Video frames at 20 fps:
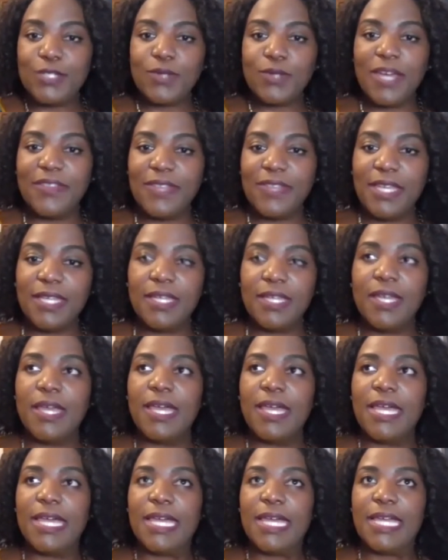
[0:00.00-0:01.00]
So I think
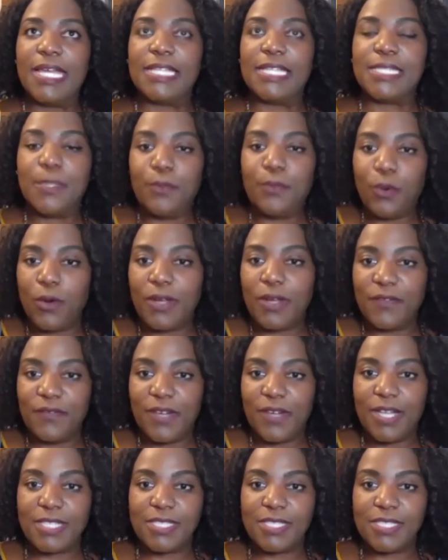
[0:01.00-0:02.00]
it's important for
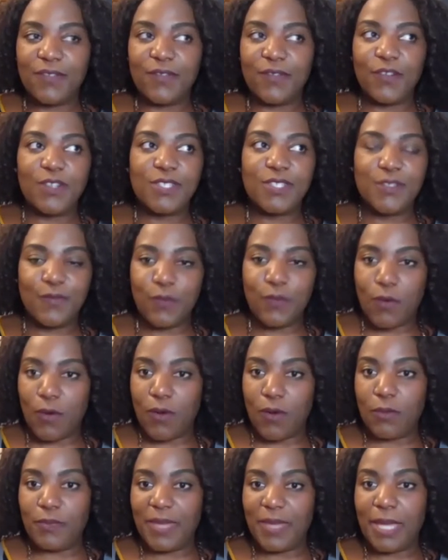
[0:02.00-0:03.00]
us to, first of
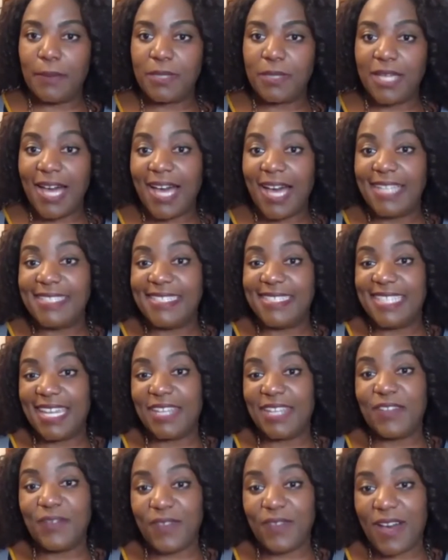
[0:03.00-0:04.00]
all, be able to
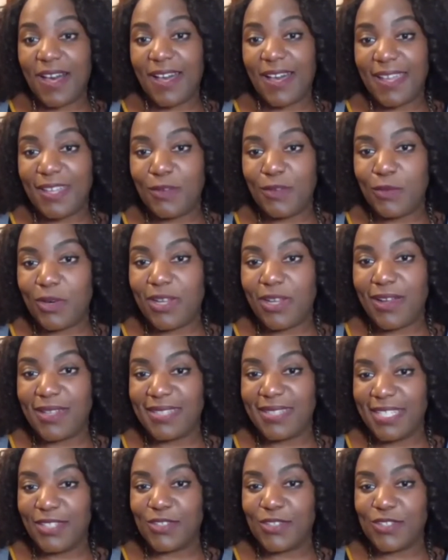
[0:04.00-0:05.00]
identify what our
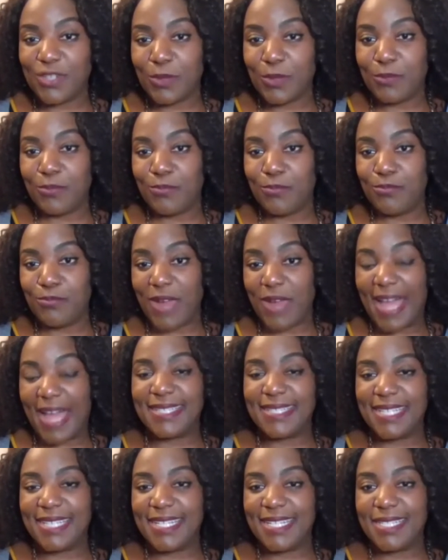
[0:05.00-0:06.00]
leadership
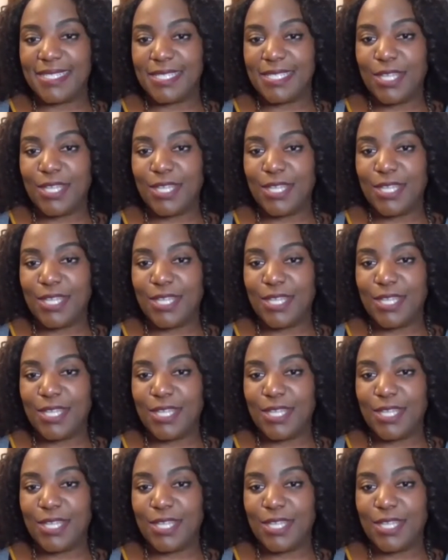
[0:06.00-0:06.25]
brand is,